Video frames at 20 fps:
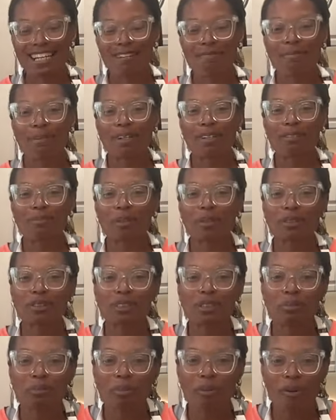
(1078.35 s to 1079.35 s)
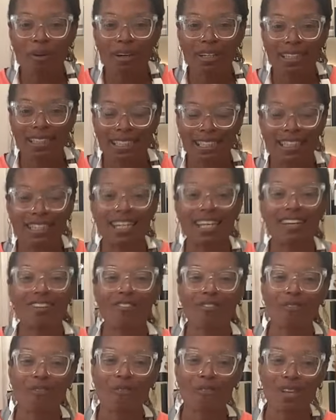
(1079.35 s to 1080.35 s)
But most importantly,
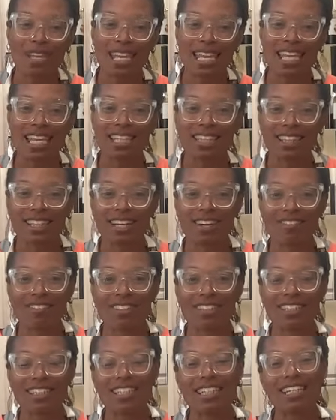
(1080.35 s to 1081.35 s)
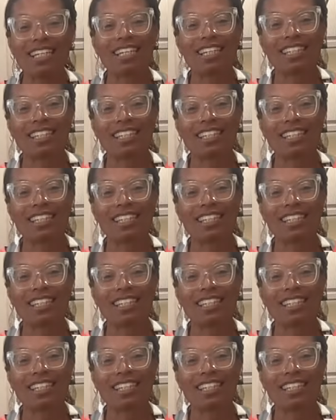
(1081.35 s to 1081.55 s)
if we love it,